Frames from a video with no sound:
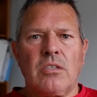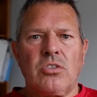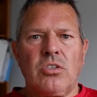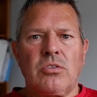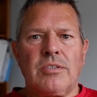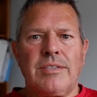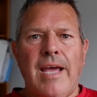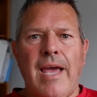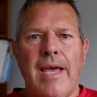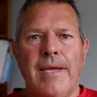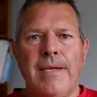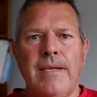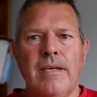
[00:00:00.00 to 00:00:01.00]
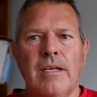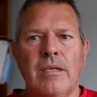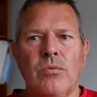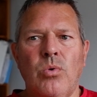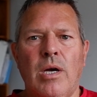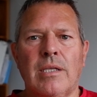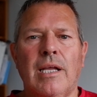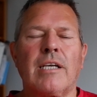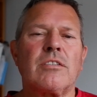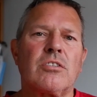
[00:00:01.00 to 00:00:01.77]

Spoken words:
So today what I'd like